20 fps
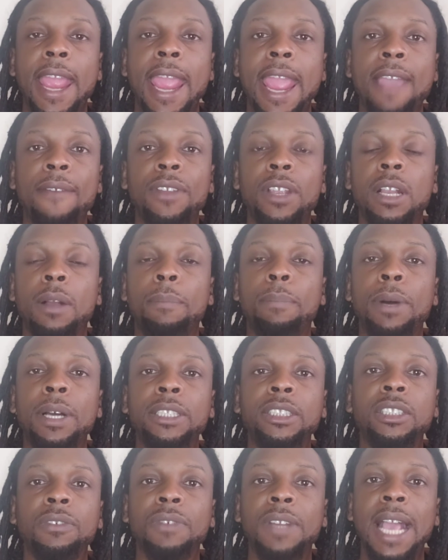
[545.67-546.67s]
having a
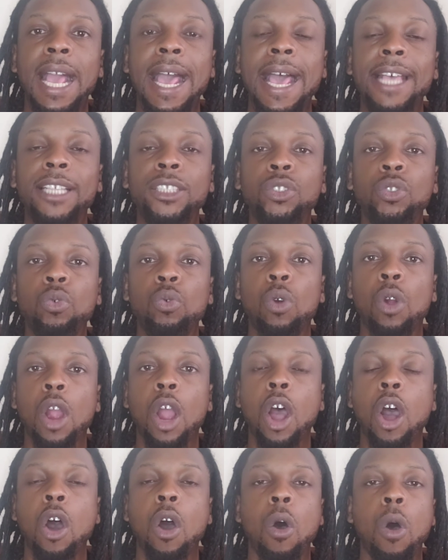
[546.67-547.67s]
bunch of guys who
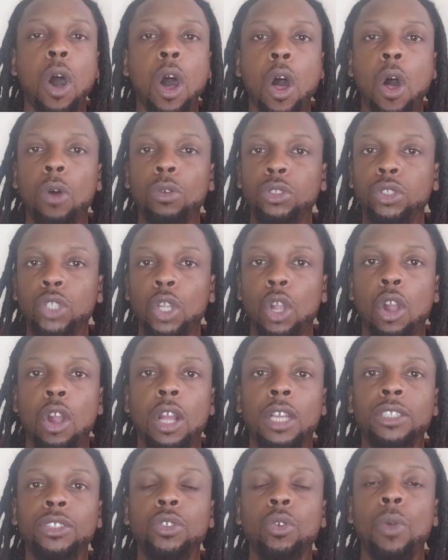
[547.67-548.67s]
are
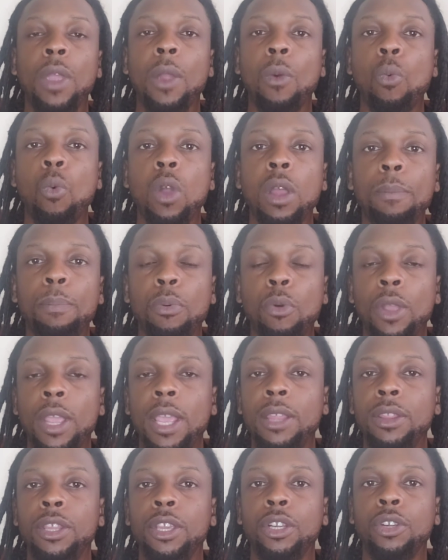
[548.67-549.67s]
all-stars who at one
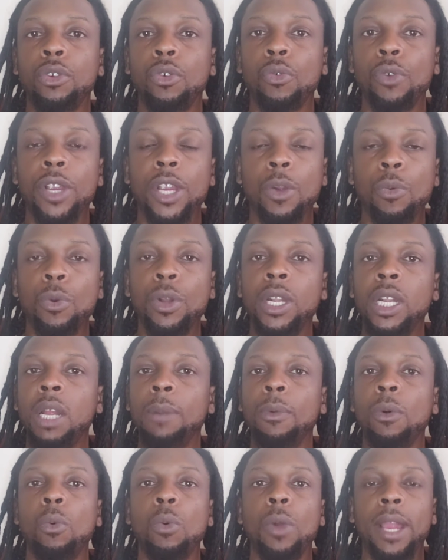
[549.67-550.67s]
point in their career were
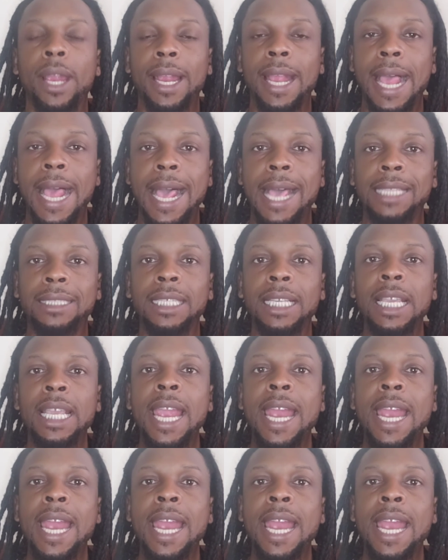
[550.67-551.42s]
number one guys,